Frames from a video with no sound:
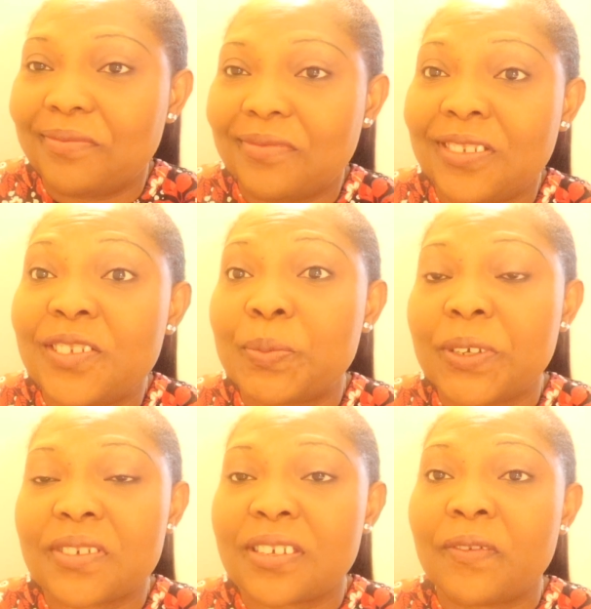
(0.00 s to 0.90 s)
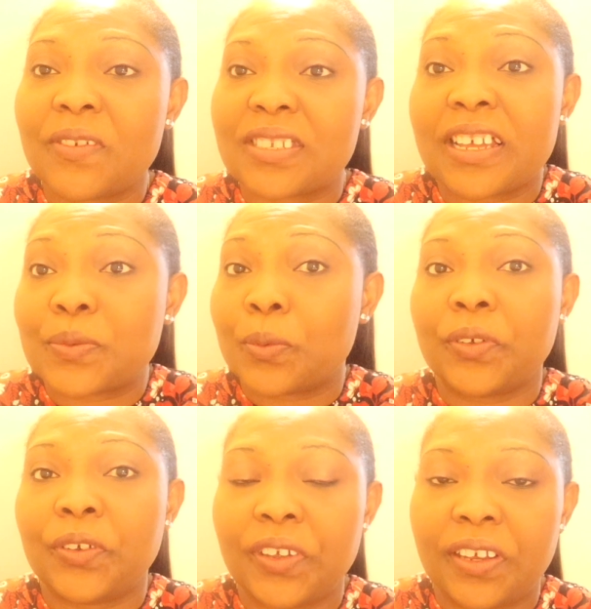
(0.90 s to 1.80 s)
You need to be of service. That's
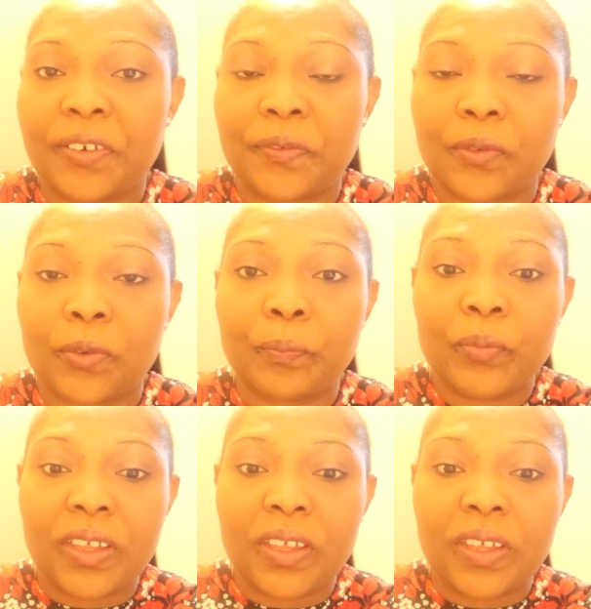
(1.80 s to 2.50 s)
what you're here for.